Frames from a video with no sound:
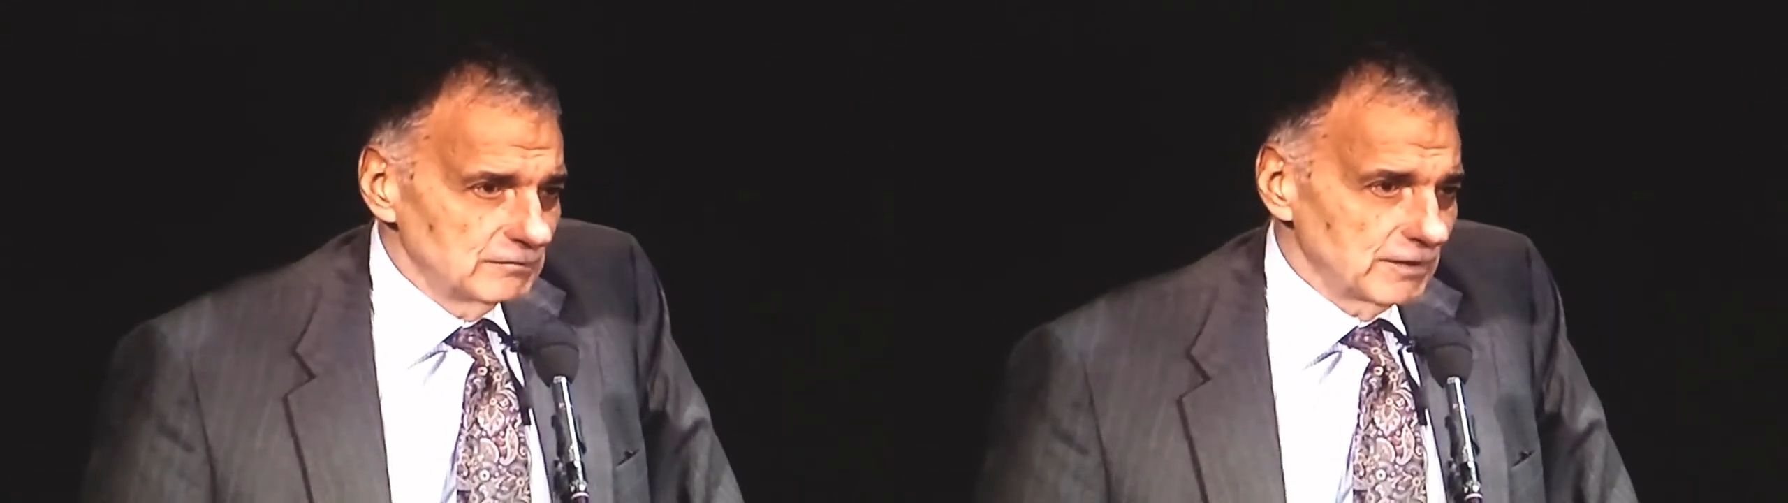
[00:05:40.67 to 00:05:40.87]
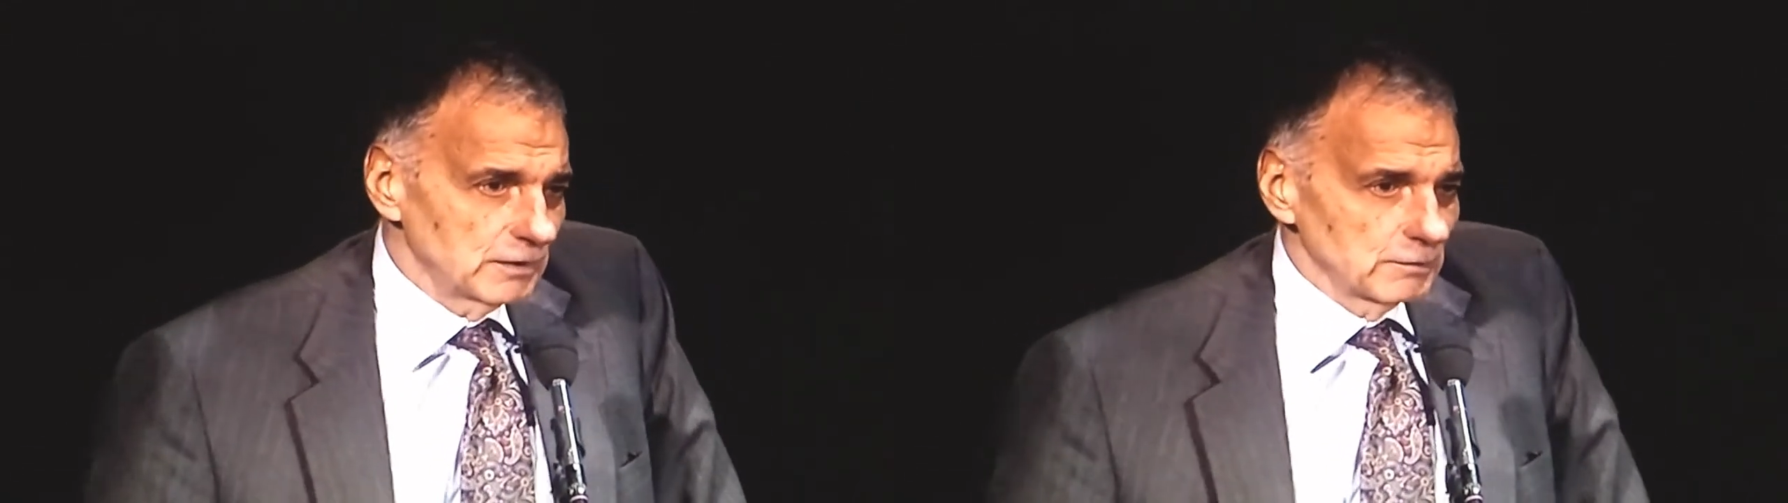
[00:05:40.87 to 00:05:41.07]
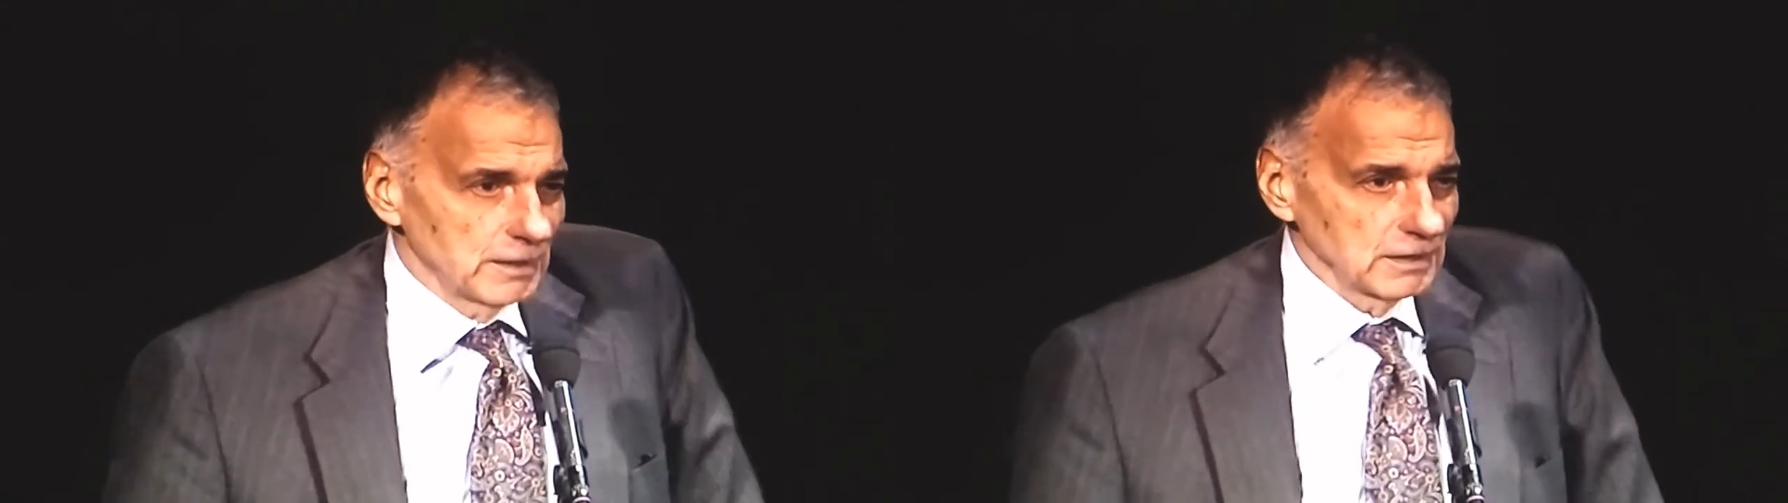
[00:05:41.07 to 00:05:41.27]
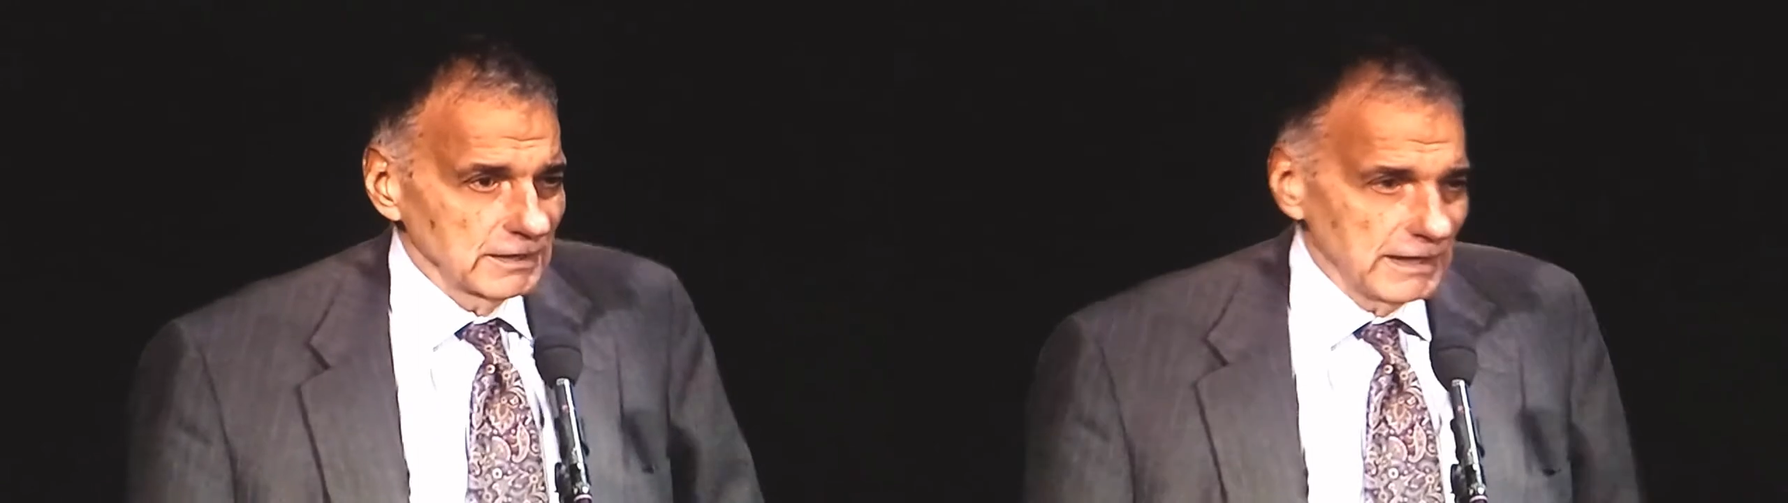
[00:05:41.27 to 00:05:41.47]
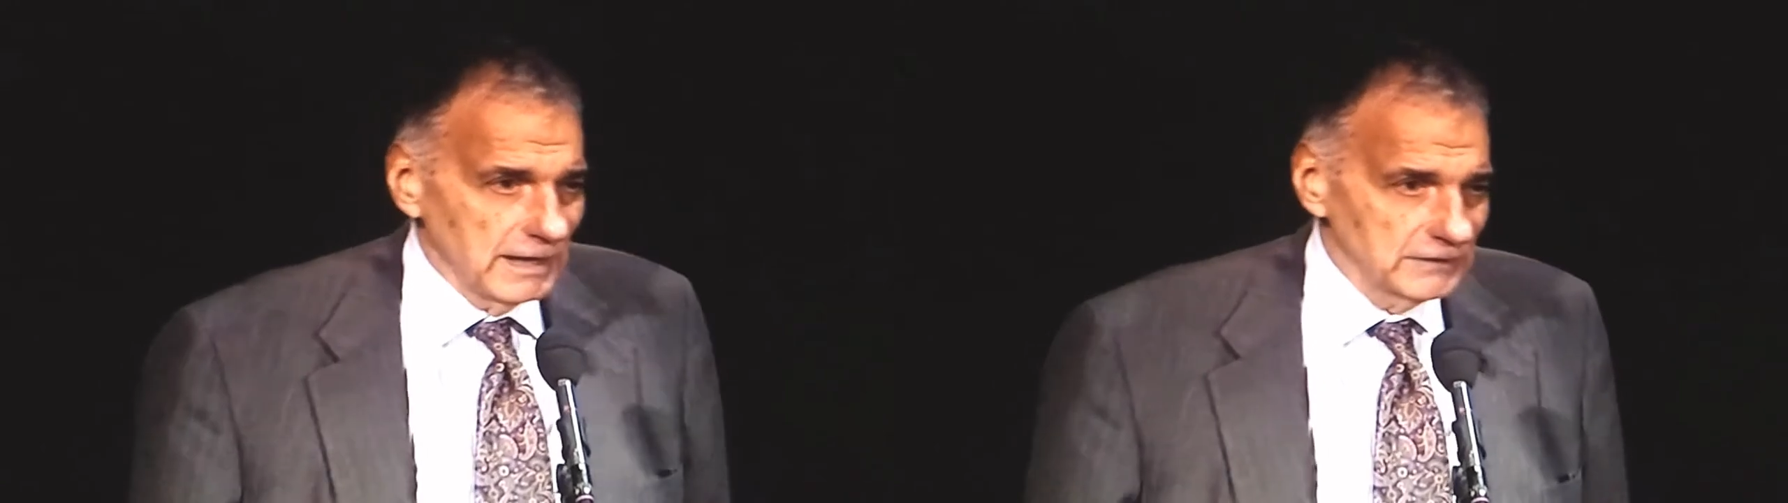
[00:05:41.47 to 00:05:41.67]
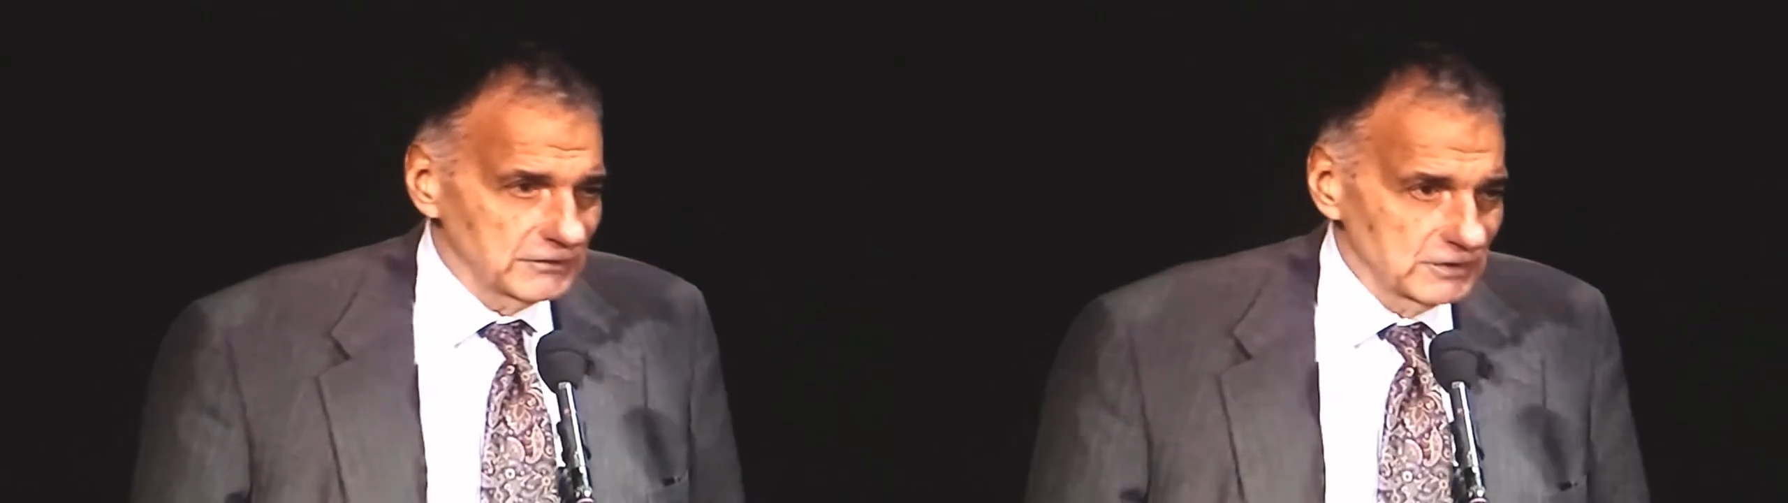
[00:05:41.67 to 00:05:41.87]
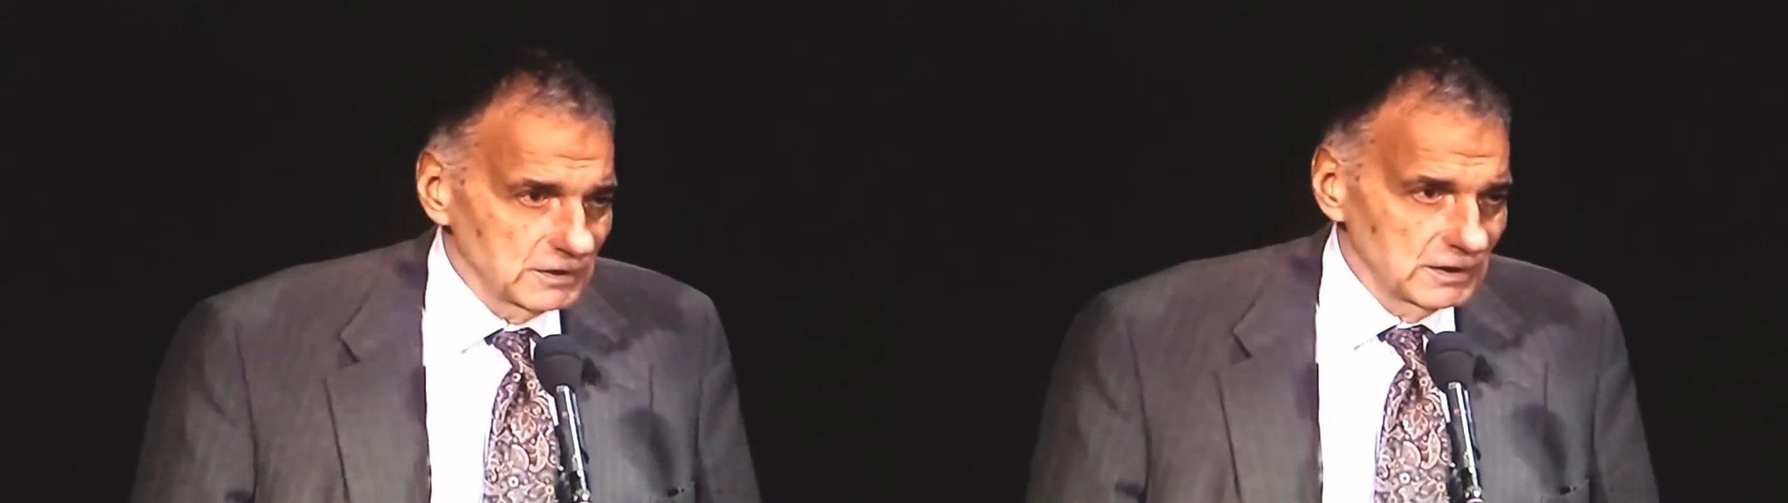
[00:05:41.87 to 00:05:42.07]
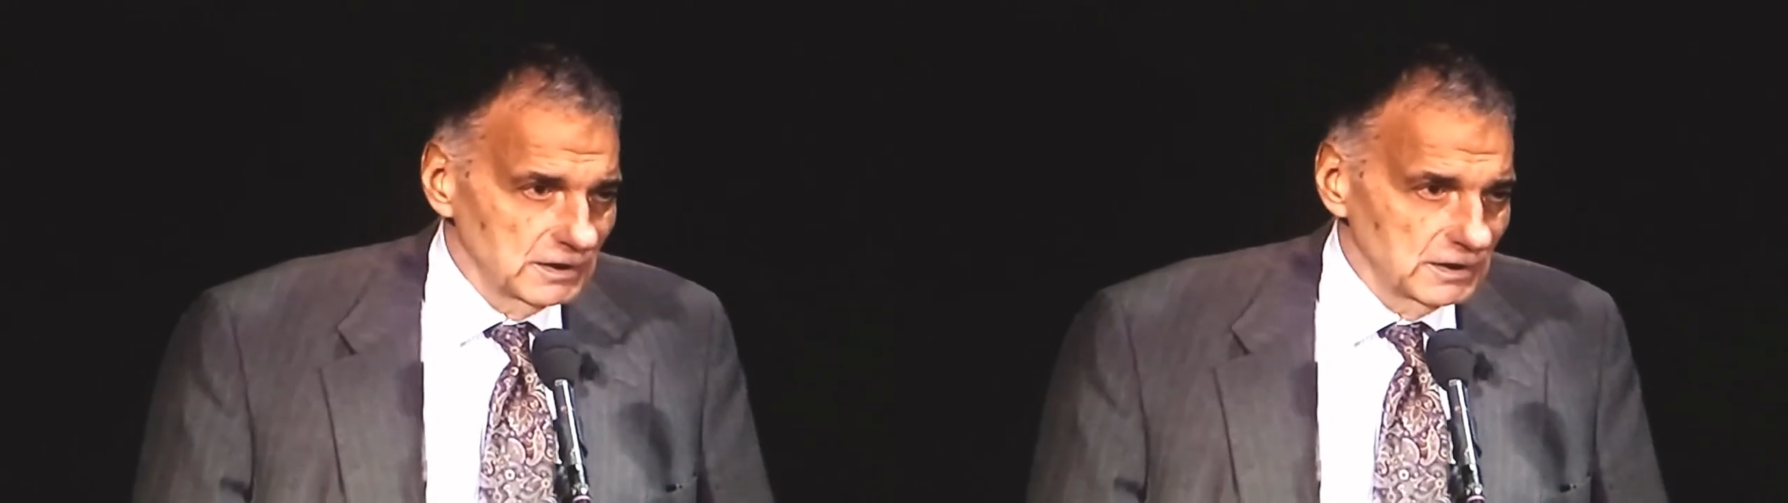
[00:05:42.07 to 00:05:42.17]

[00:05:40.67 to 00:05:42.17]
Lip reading: very rarely asked